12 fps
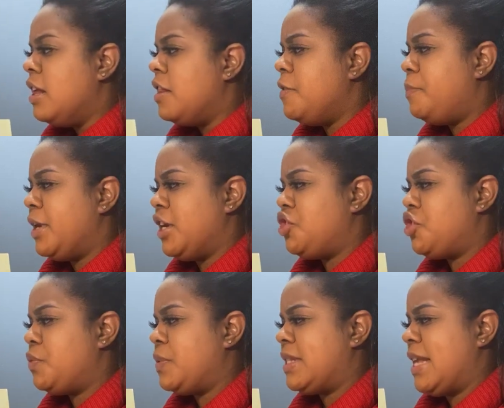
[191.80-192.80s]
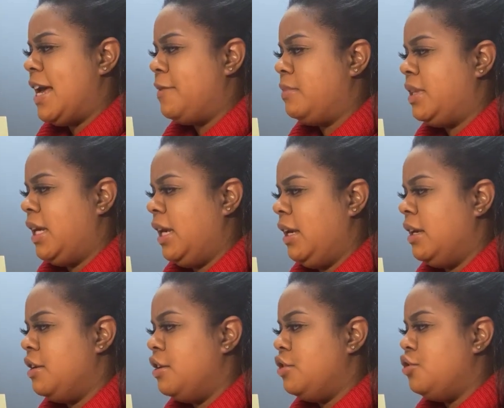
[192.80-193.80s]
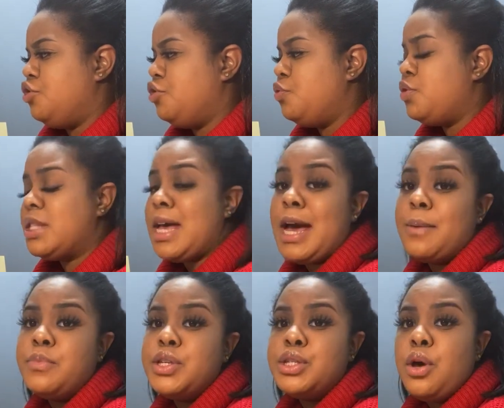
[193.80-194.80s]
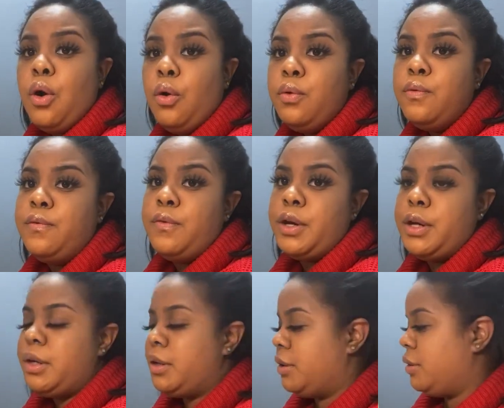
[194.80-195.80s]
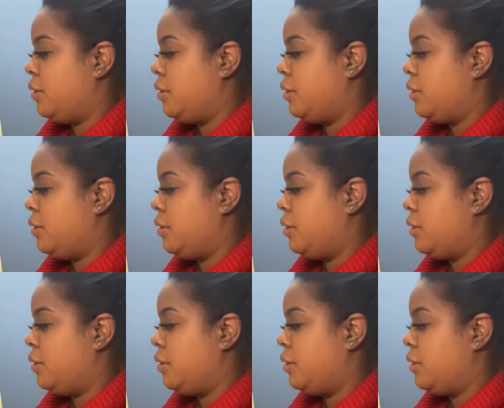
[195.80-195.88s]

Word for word: The pitcher was empty. Jew's time was over.